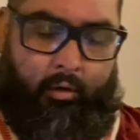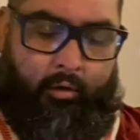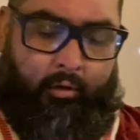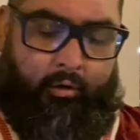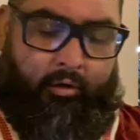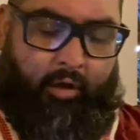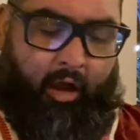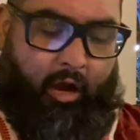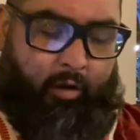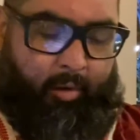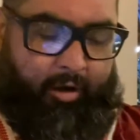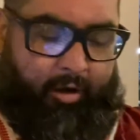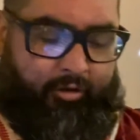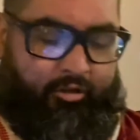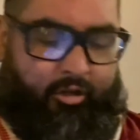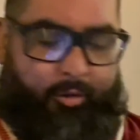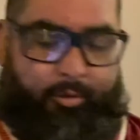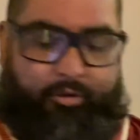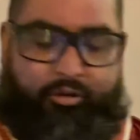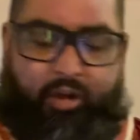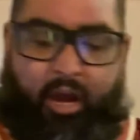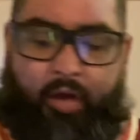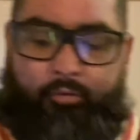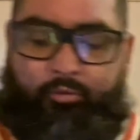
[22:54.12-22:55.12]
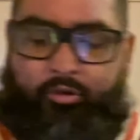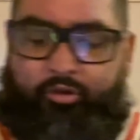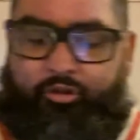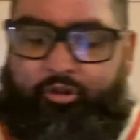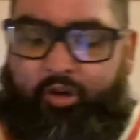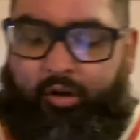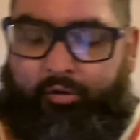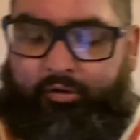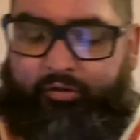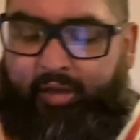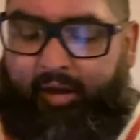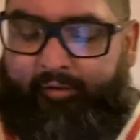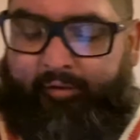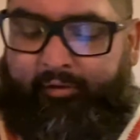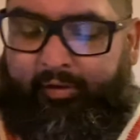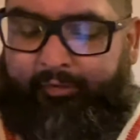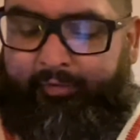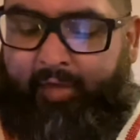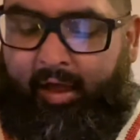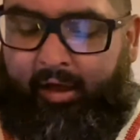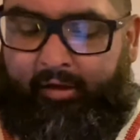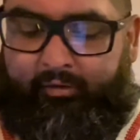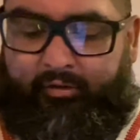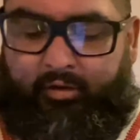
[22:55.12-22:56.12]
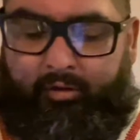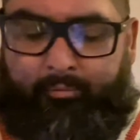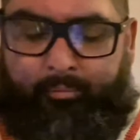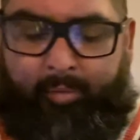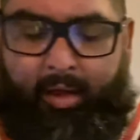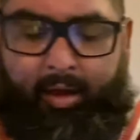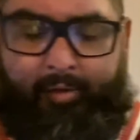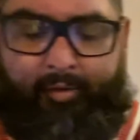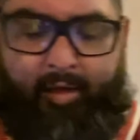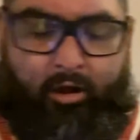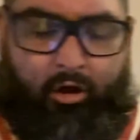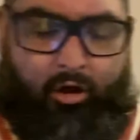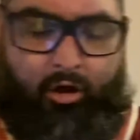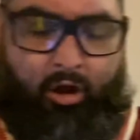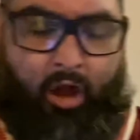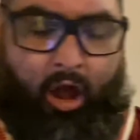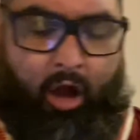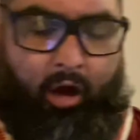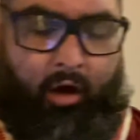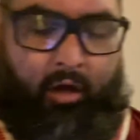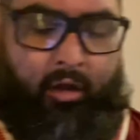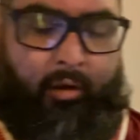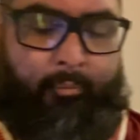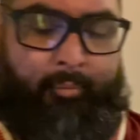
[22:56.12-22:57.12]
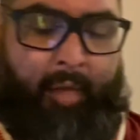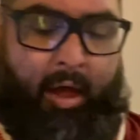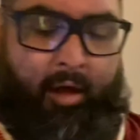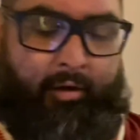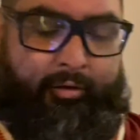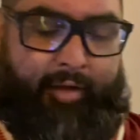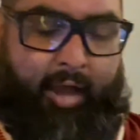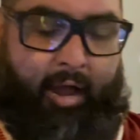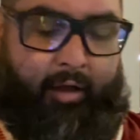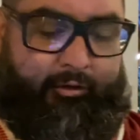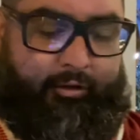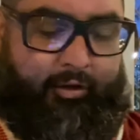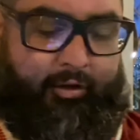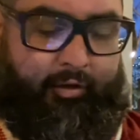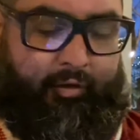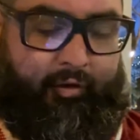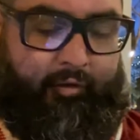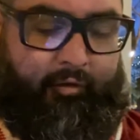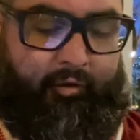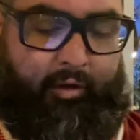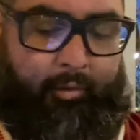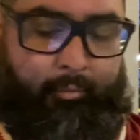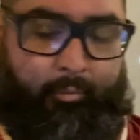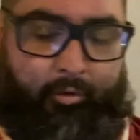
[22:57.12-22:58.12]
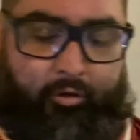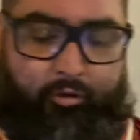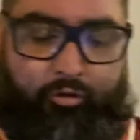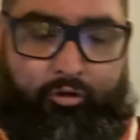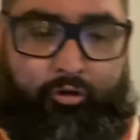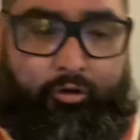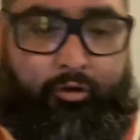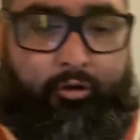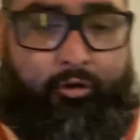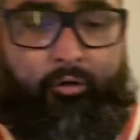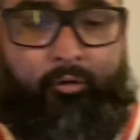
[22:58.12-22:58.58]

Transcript: Y'all about to try to preserve 7,000 men that are not going to bow down to this image.